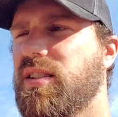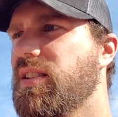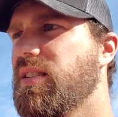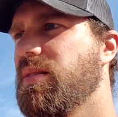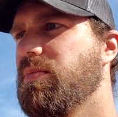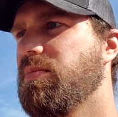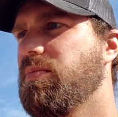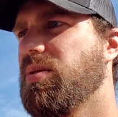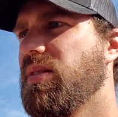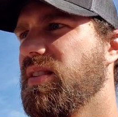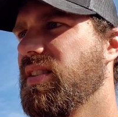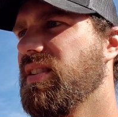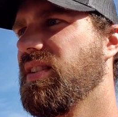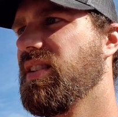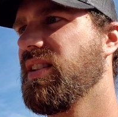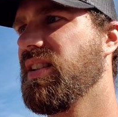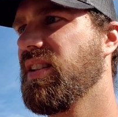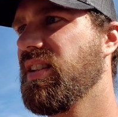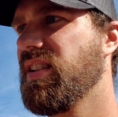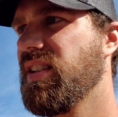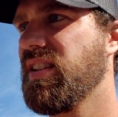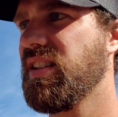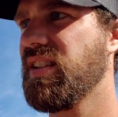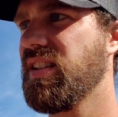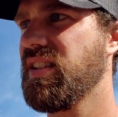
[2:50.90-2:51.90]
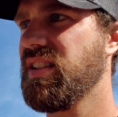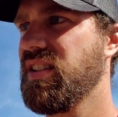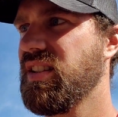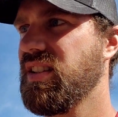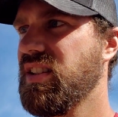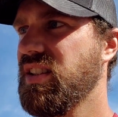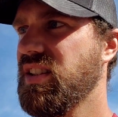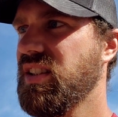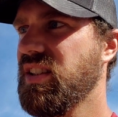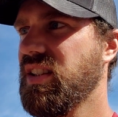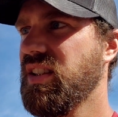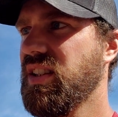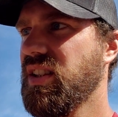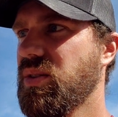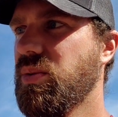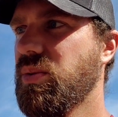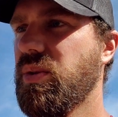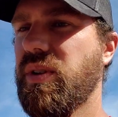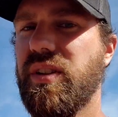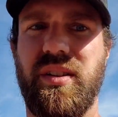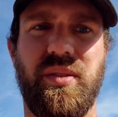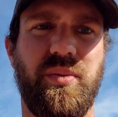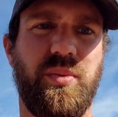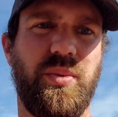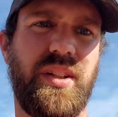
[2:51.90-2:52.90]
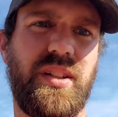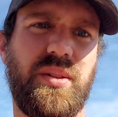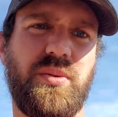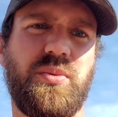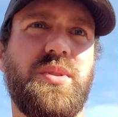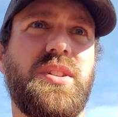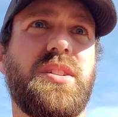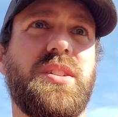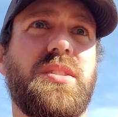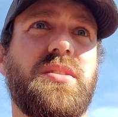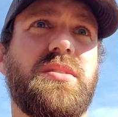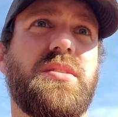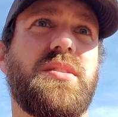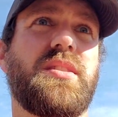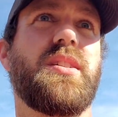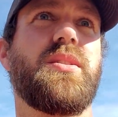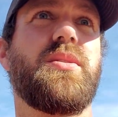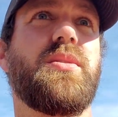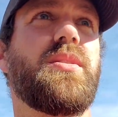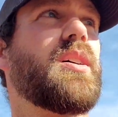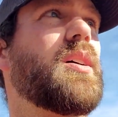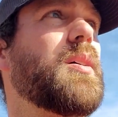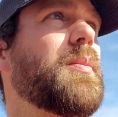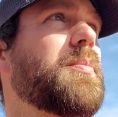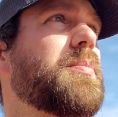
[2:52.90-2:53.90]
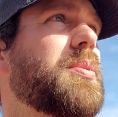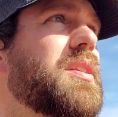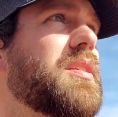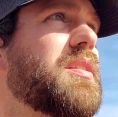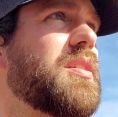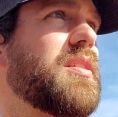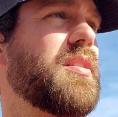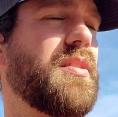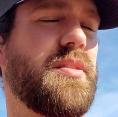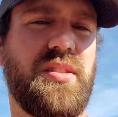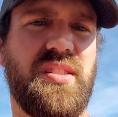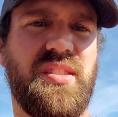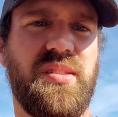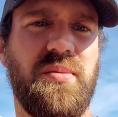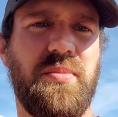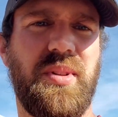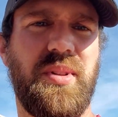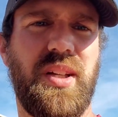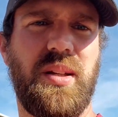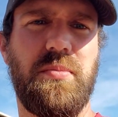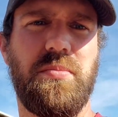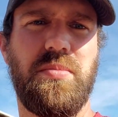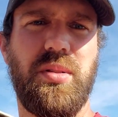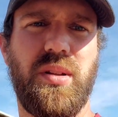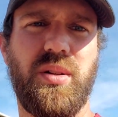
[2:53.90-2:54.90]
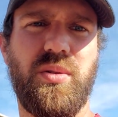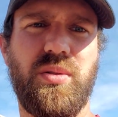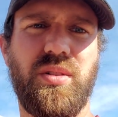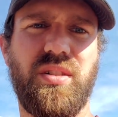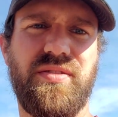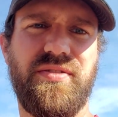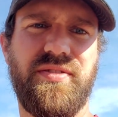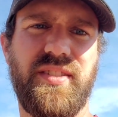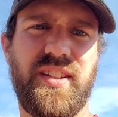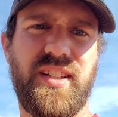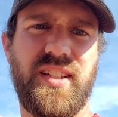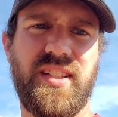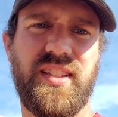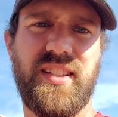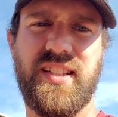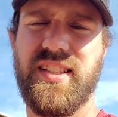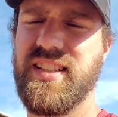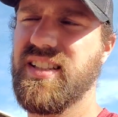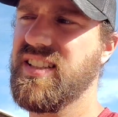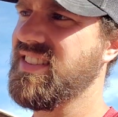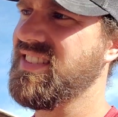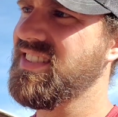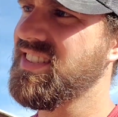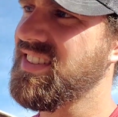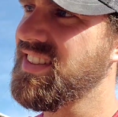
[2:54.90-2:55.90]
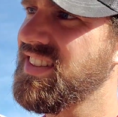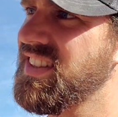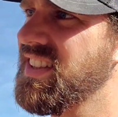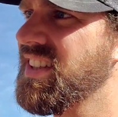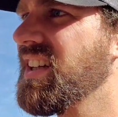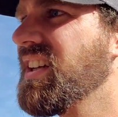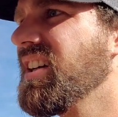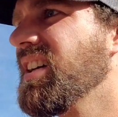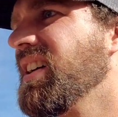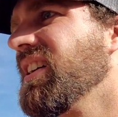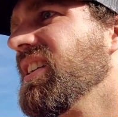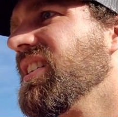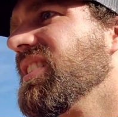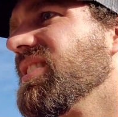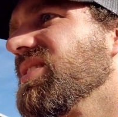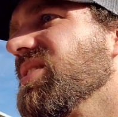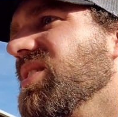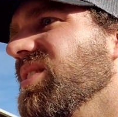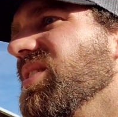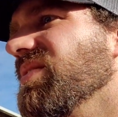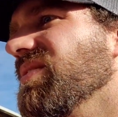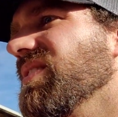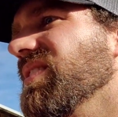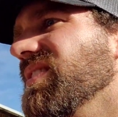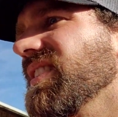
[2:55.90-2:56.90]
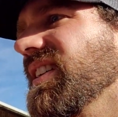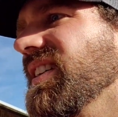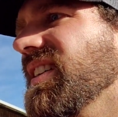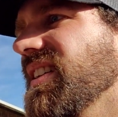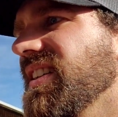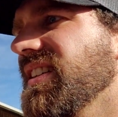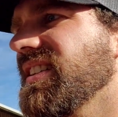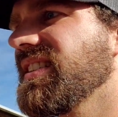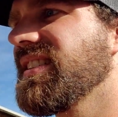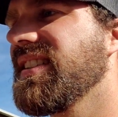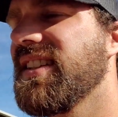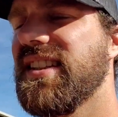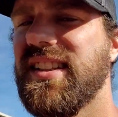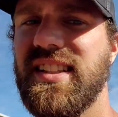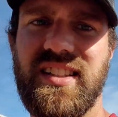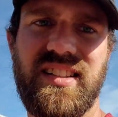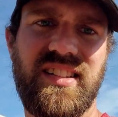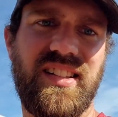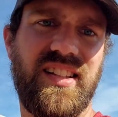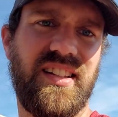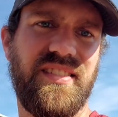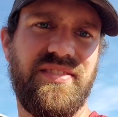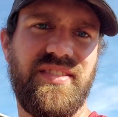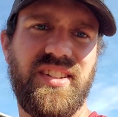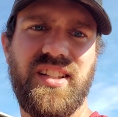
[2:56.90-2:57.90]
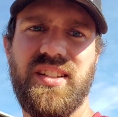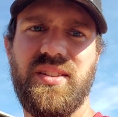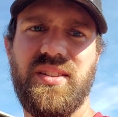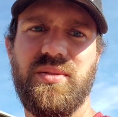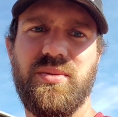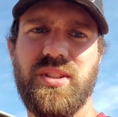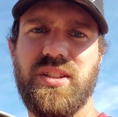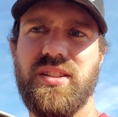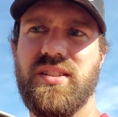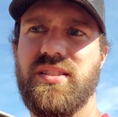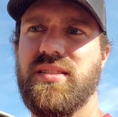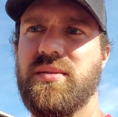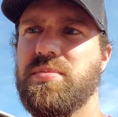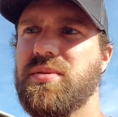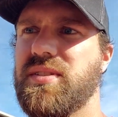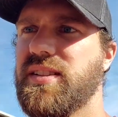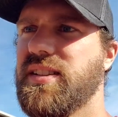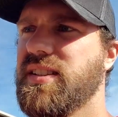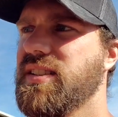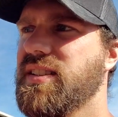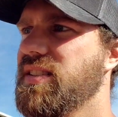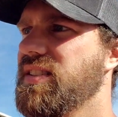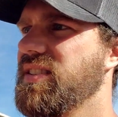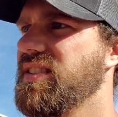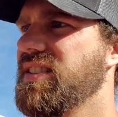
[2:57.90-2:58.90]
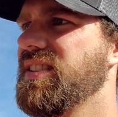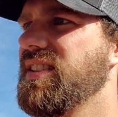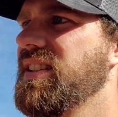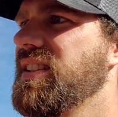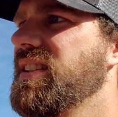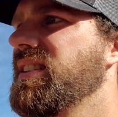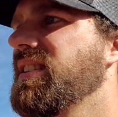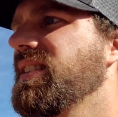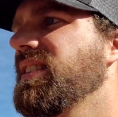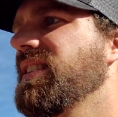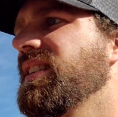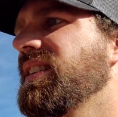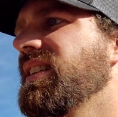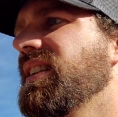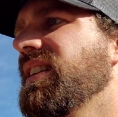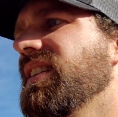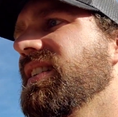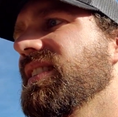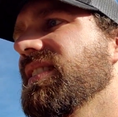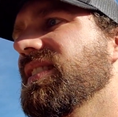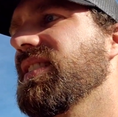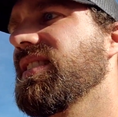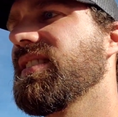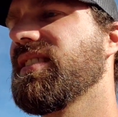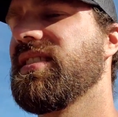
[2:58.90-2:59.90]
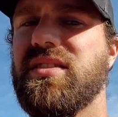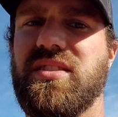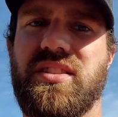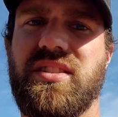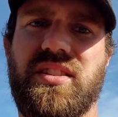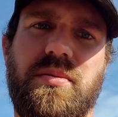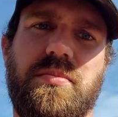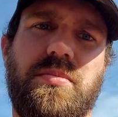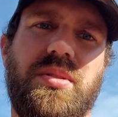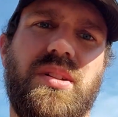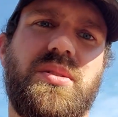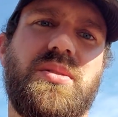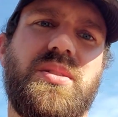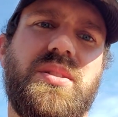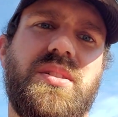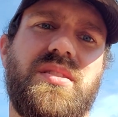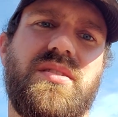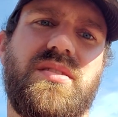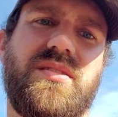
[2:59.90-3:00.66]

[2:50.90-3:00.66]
up, when the wing wheels go up, it turns the main blower fan on. So if there's any seed left anywhere in the planter, it's still gonna blow it